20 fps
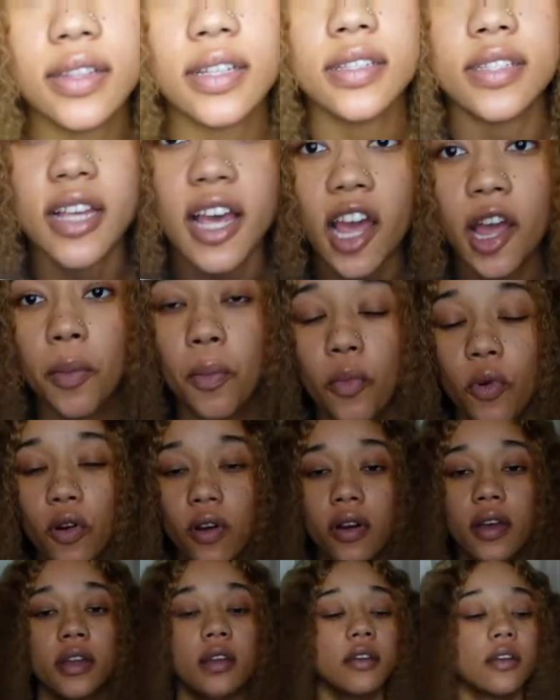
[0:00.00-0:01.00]
the same
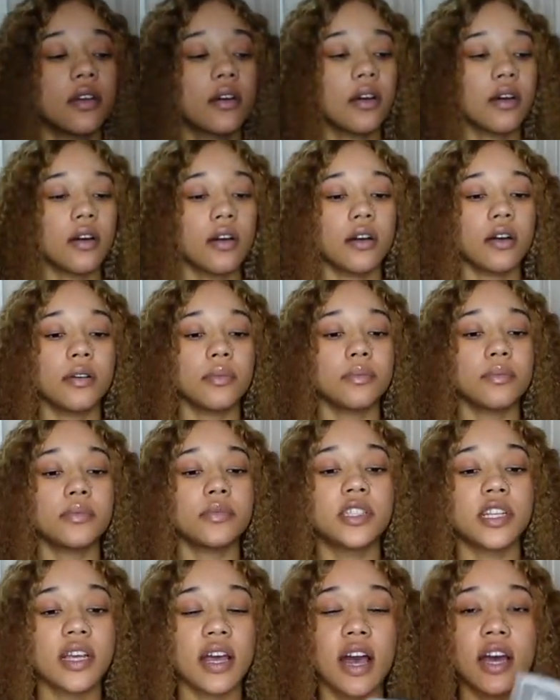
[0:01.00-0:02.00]
one um,
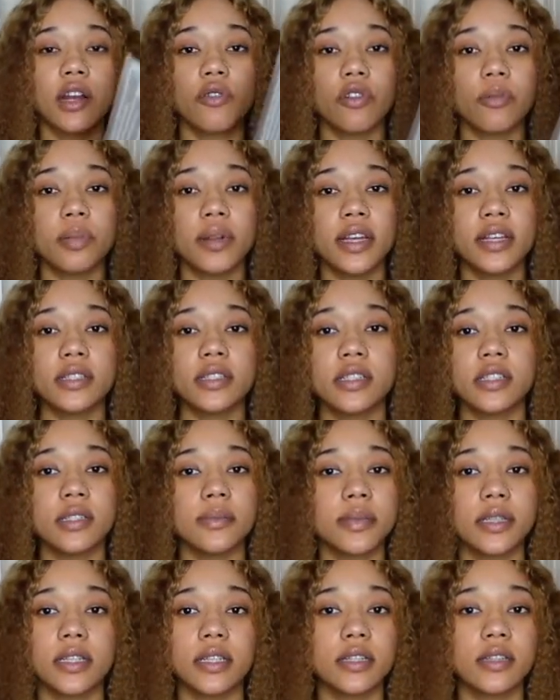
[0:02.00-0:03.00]
to kind of replace
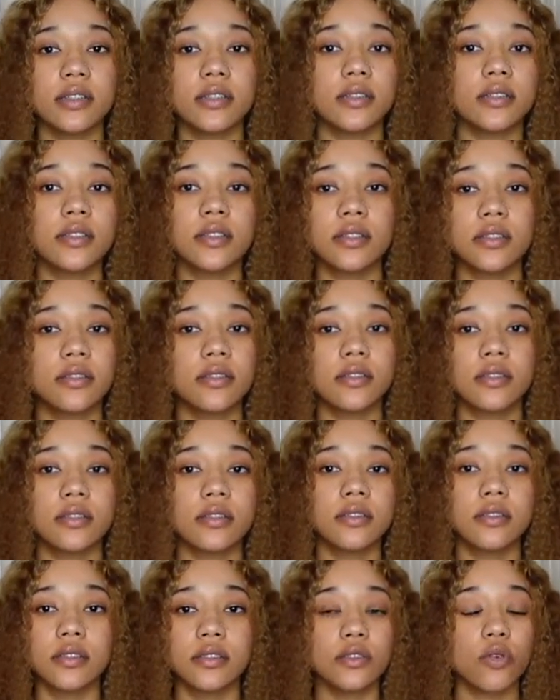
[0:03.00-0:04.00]
it because
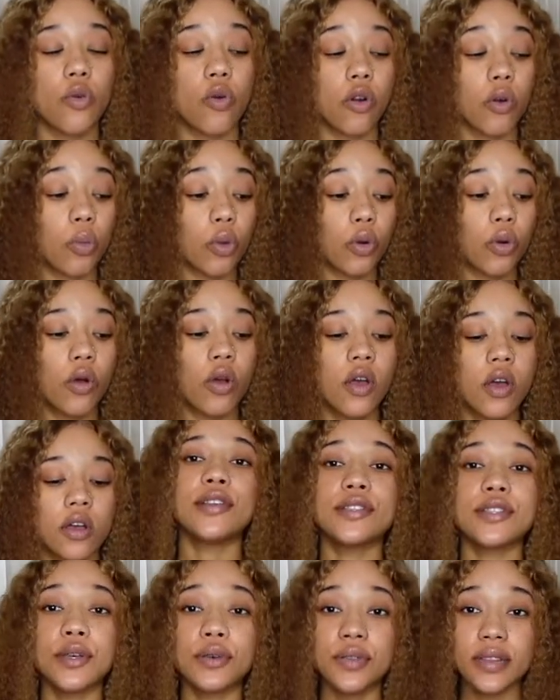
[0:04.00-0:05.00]
this is horrible.
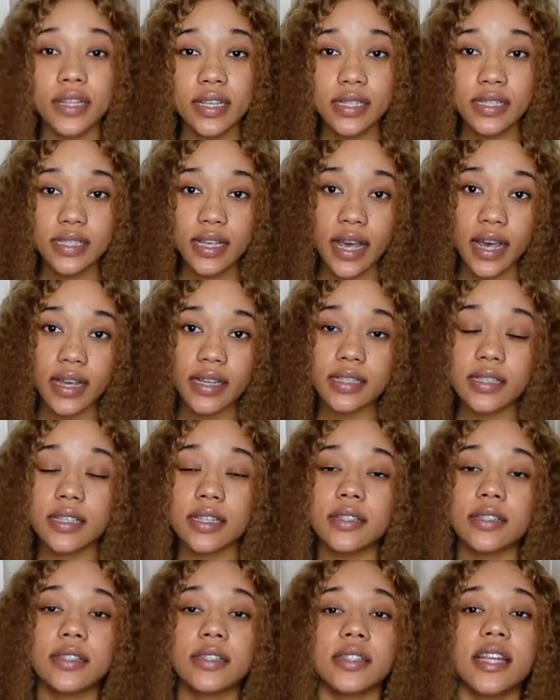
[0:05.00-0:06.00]
So this case
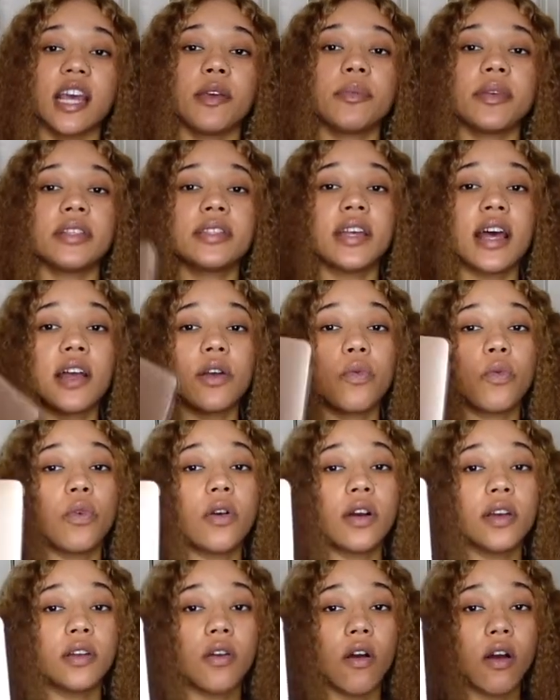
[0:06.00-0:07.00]
is the same exact
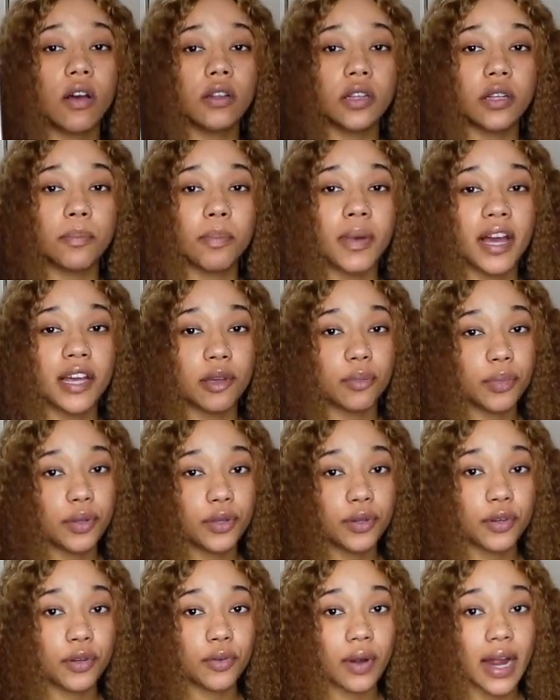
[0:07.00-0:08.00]
one on the, my
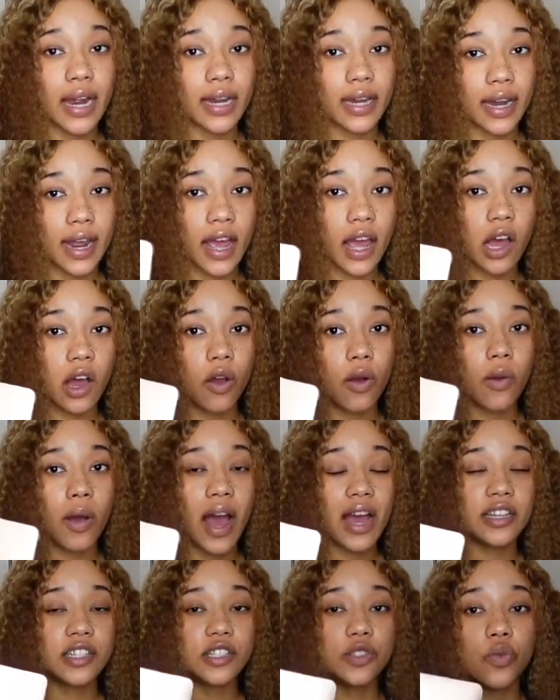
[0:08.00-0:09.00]
computer right now.
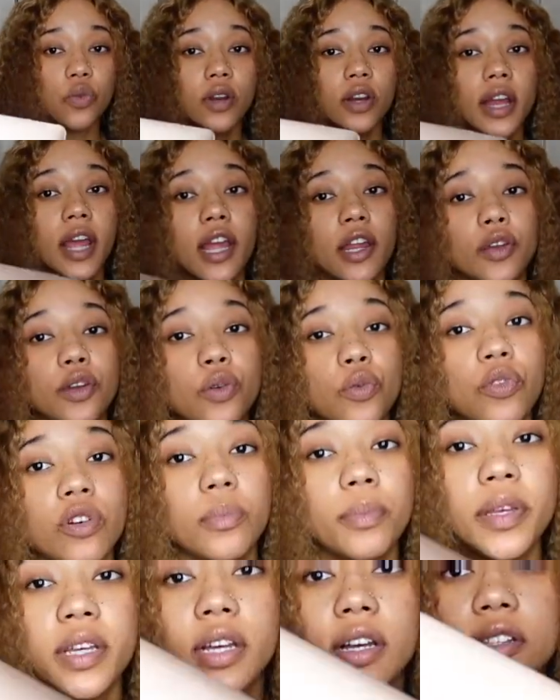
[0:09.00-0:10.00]
I just wanted a new
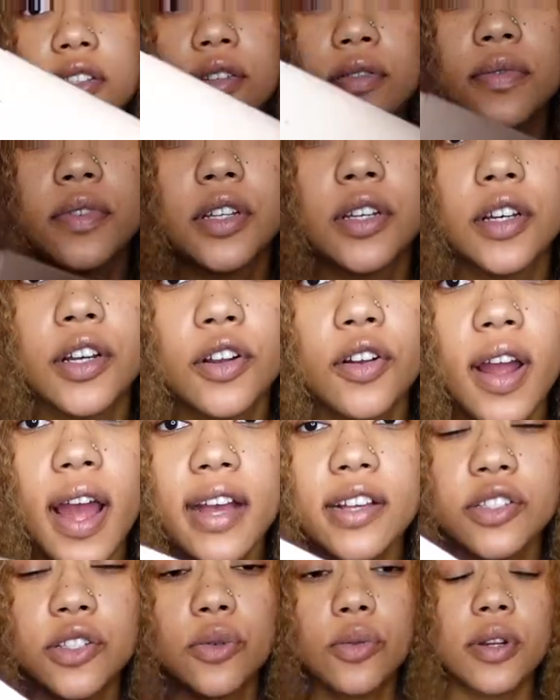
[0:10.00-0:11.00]
one because of the
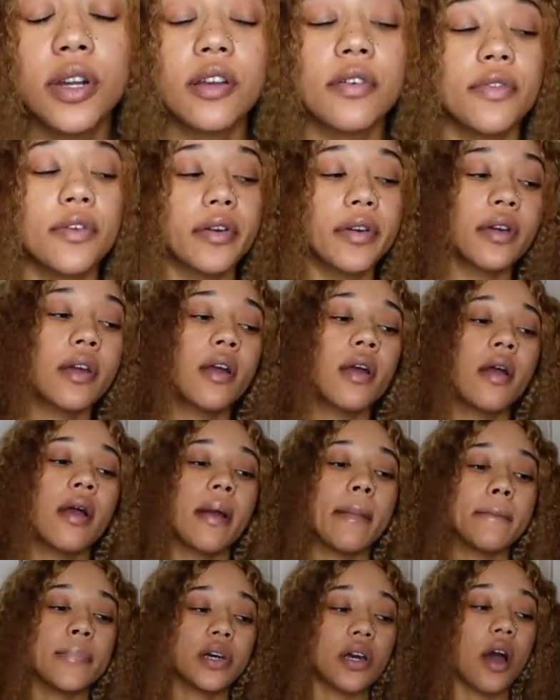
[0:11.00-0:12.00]
cracks or whatever,
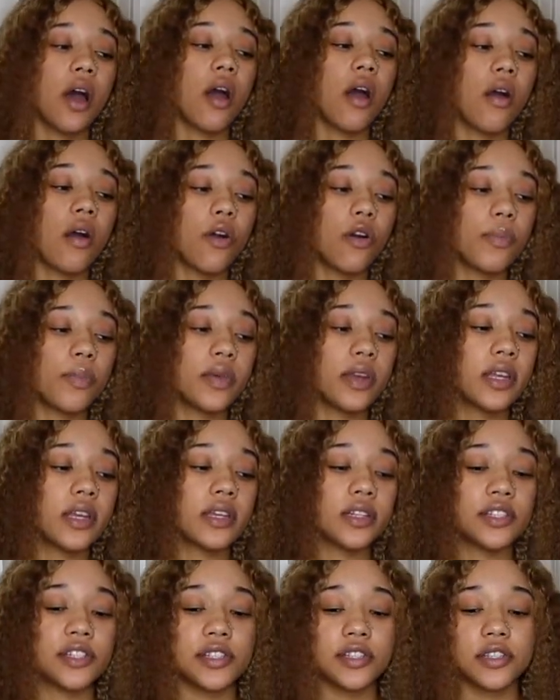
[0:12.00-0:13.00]
but I'll open
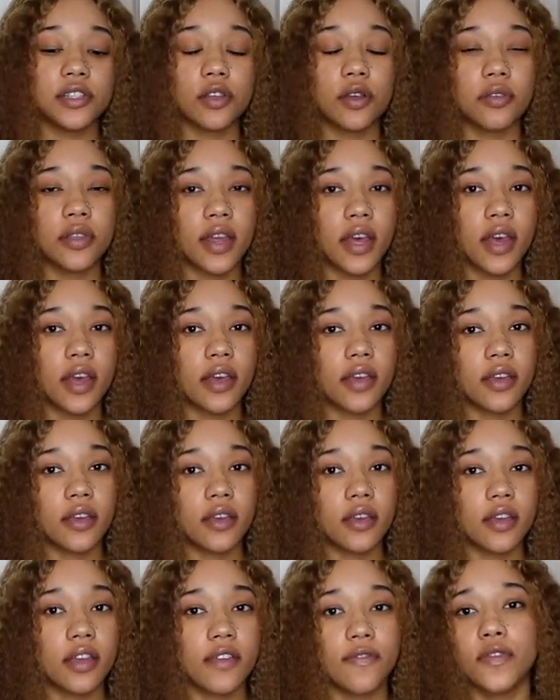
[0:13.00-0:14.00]
it just so that
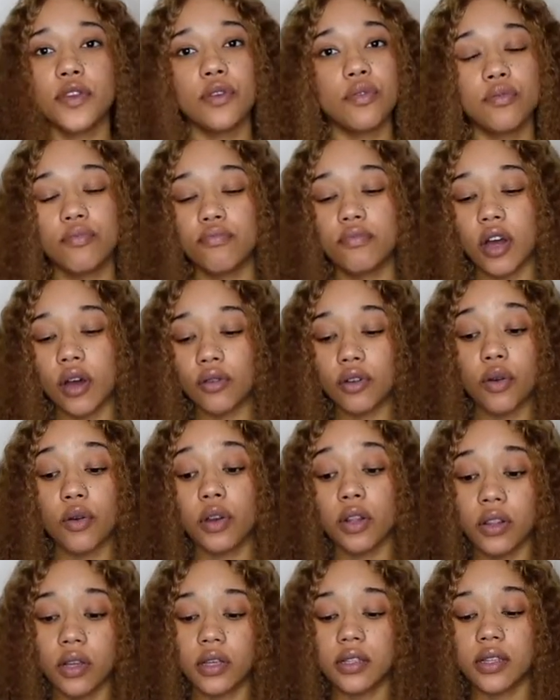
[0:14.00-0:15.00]
if you don't know
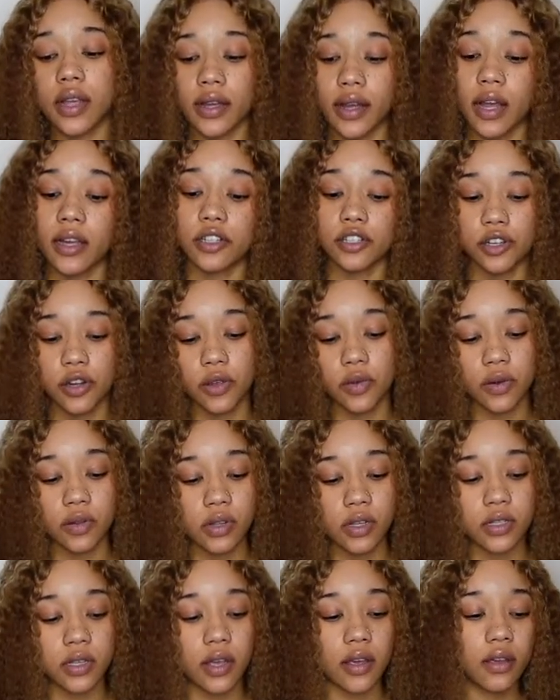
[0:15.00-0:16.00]
what it looks like, I can show you what it
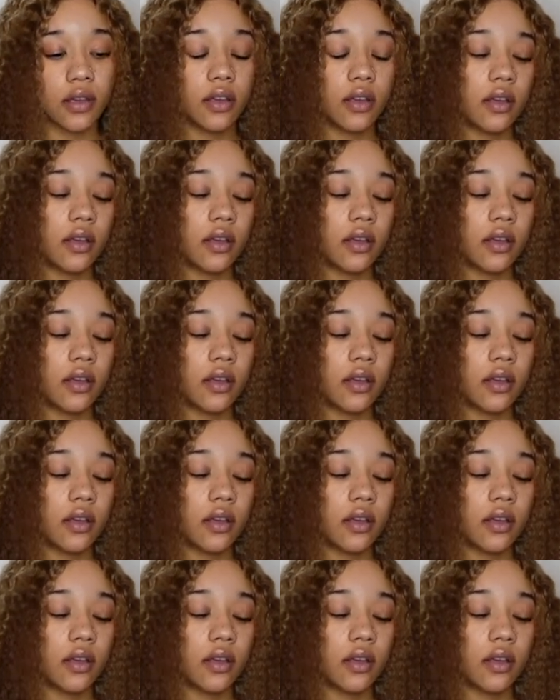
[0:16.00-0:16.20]
looks like.